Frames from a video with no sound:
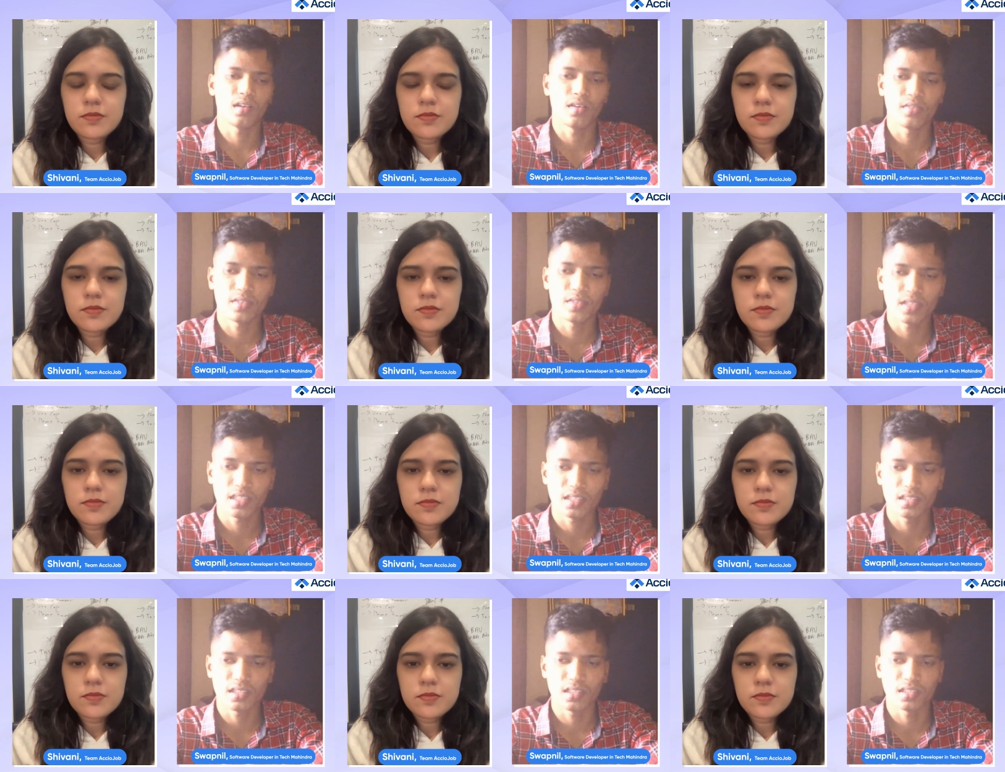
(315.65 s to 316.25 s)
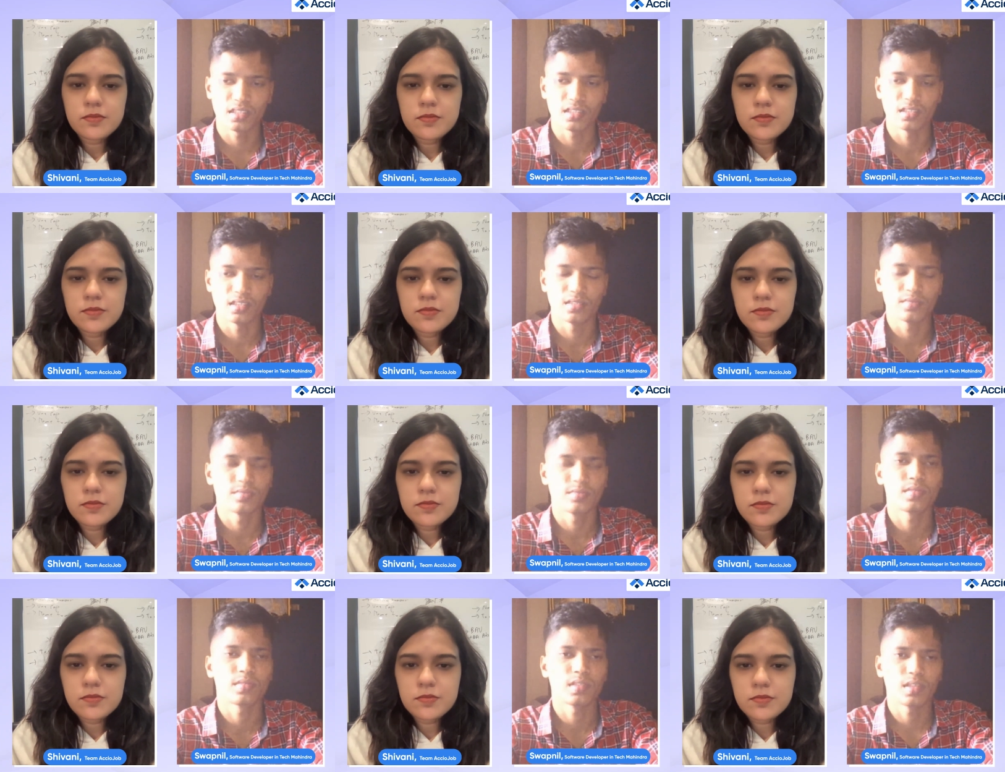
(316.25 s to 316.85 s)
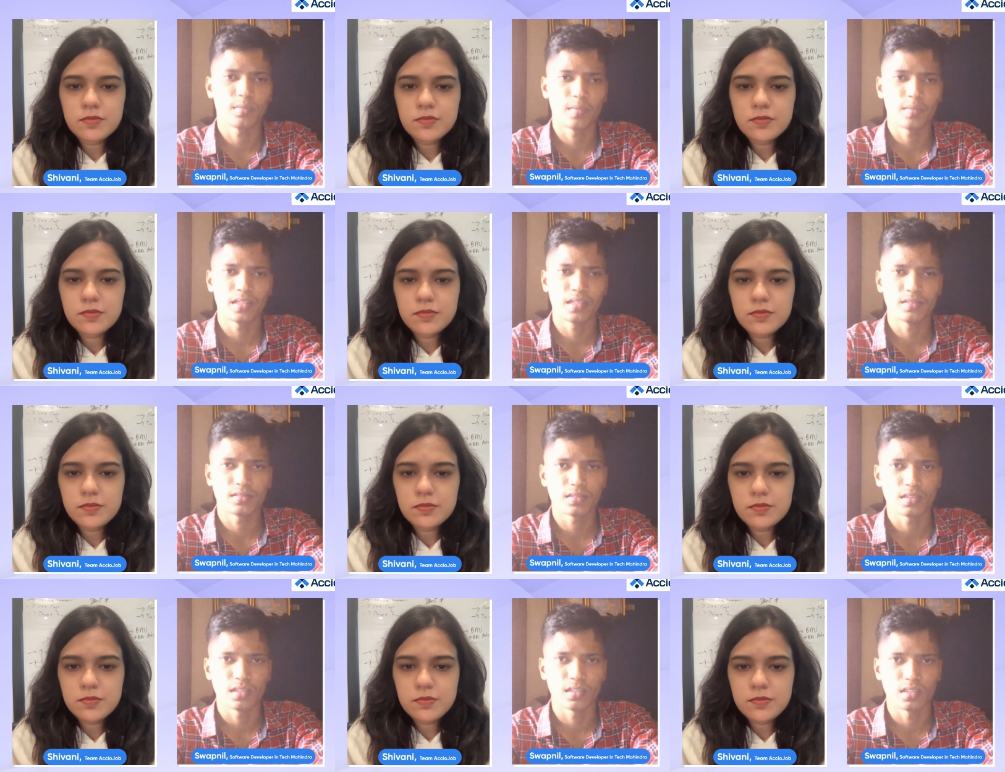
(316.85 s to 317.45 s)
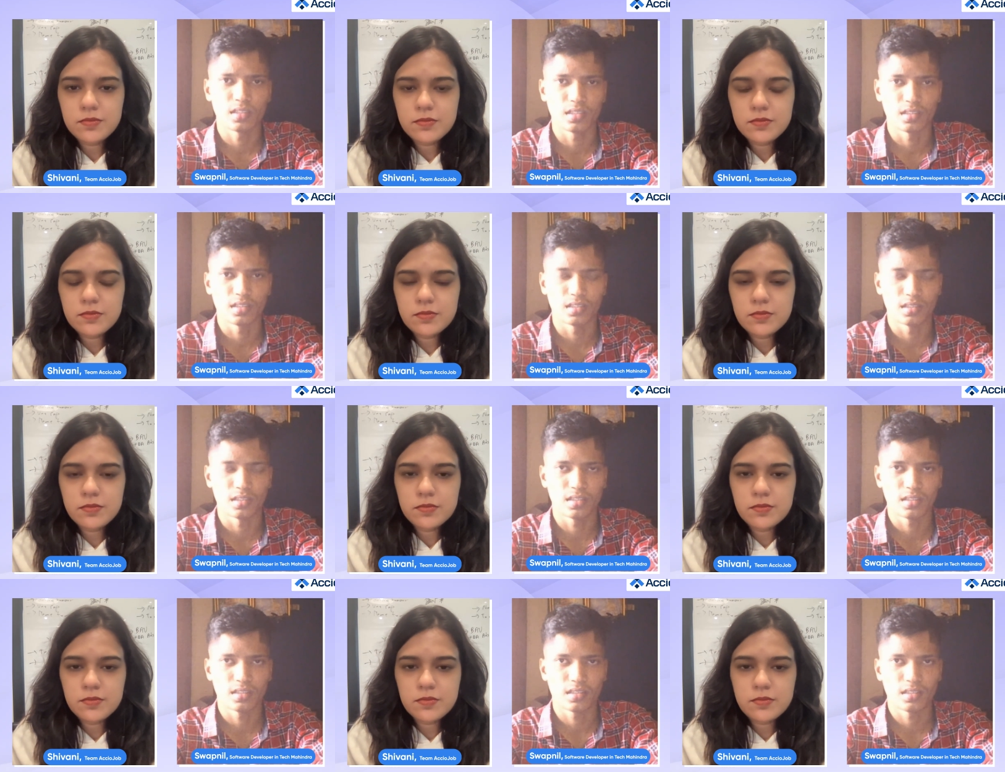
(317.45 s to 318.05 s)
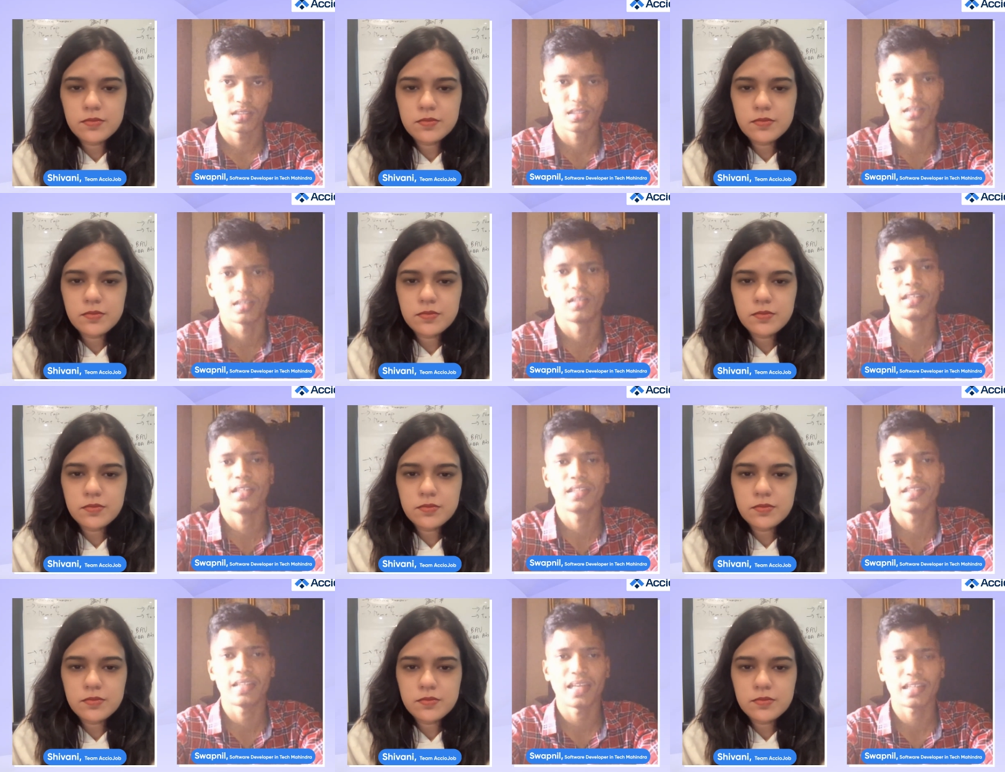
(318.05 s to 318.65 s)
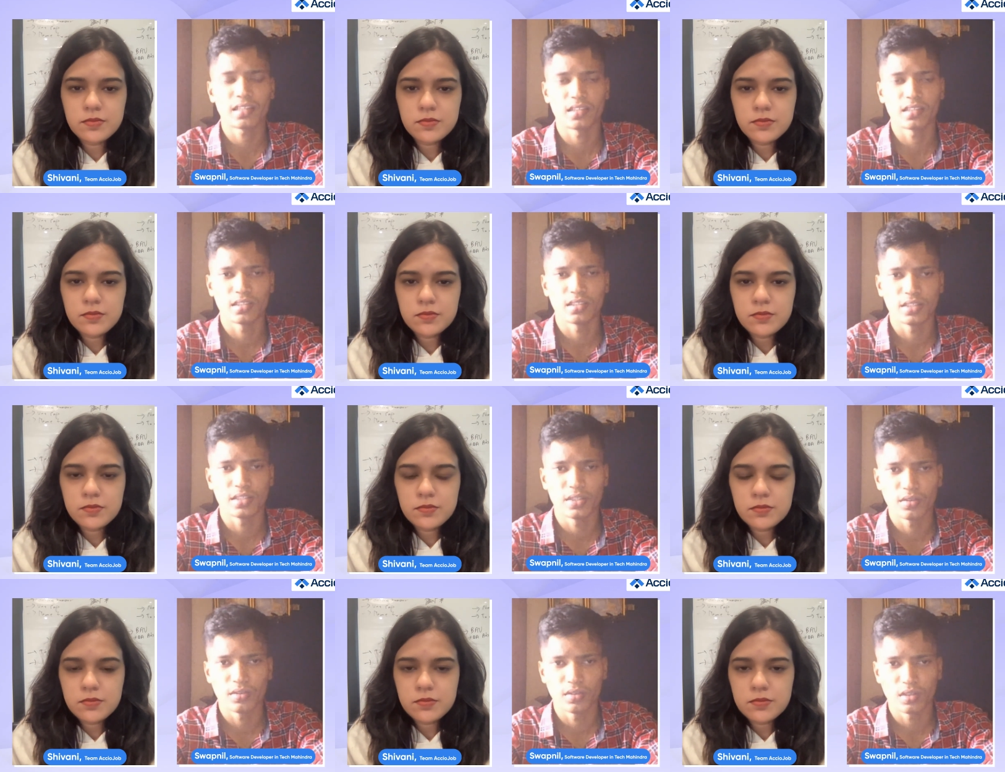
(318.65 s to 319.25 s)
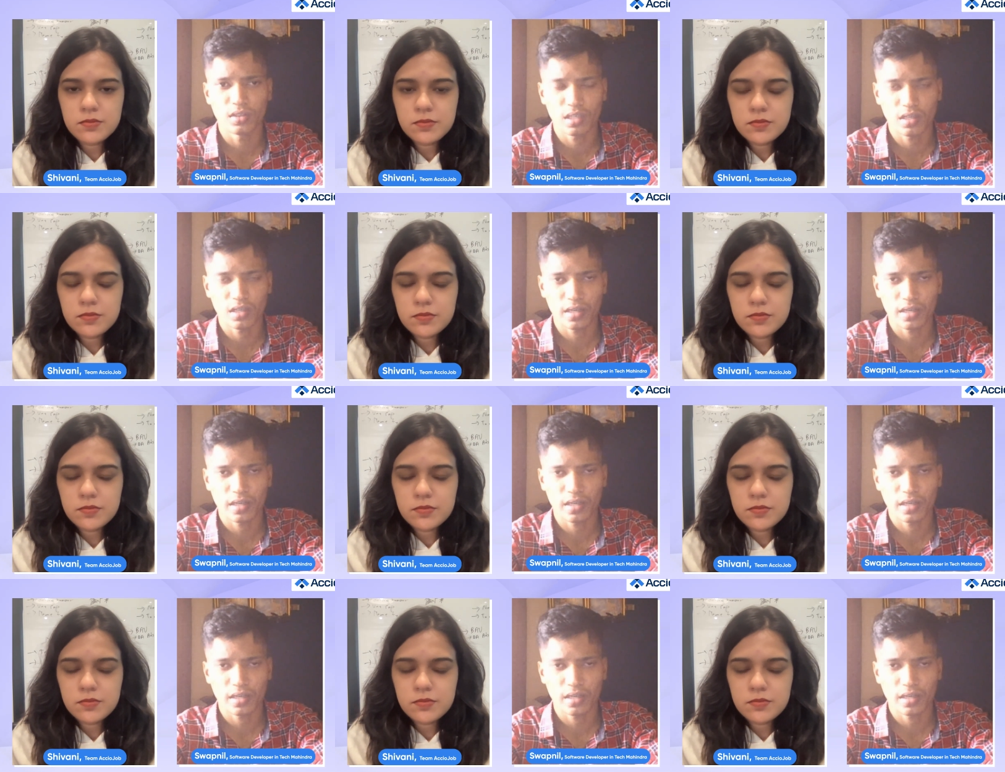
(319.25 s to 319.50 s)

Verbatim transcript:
Speaker 1: after uh, my uh, in that uh, due